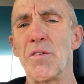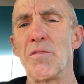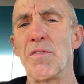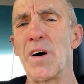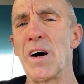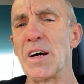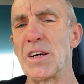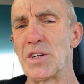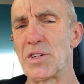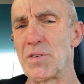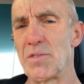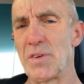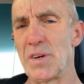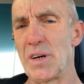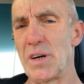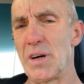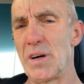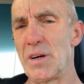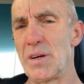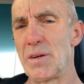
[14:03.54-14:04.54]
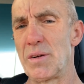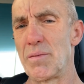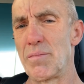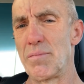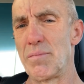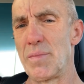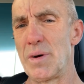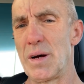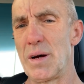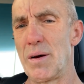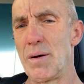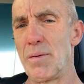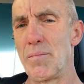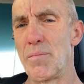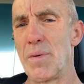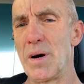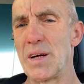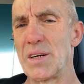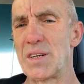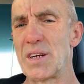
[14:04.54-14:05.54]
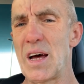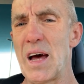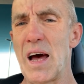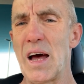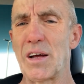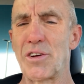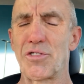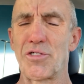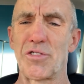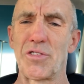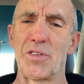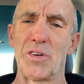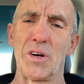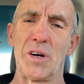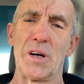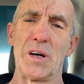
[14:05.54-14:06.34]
advice of my tax